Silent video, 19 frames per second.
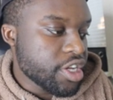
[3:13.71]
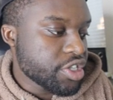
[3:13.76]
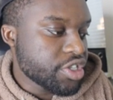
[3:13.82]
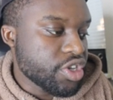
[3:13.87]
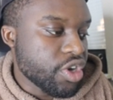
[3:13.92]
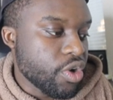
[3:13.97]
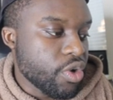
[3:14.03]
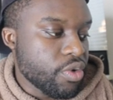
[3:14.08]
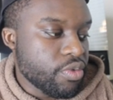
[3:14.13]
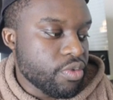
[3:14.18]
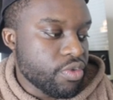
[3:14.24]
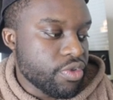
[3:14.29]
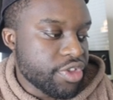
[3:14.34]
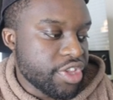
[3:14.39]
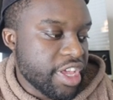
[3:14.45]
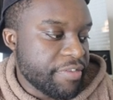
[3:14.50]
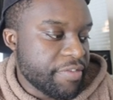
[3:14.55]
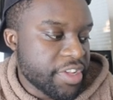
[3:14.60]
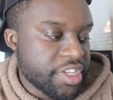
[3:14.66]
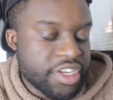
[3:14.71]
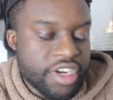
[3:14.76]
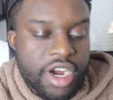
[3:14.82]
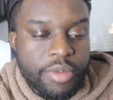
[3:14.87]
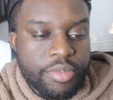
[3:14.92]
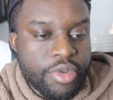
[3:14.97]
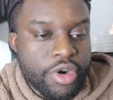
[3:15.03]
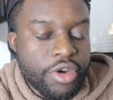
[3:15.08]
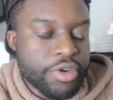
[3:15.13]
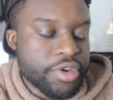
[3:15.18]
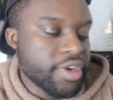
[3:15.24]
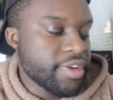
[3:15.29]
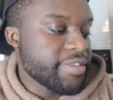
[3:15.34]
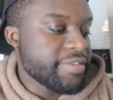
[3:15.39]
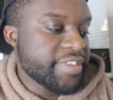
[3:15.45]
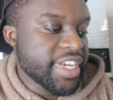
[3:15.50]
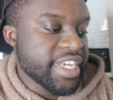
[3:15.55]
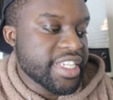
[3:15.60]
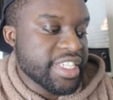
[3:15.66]
So if it's not broke,
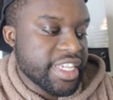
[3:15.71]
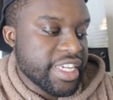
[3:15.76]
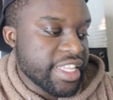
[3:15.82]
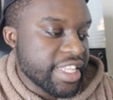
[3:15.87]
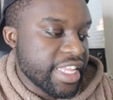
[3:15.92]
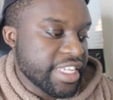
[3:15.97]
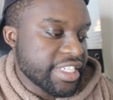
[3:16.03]
don't fix it.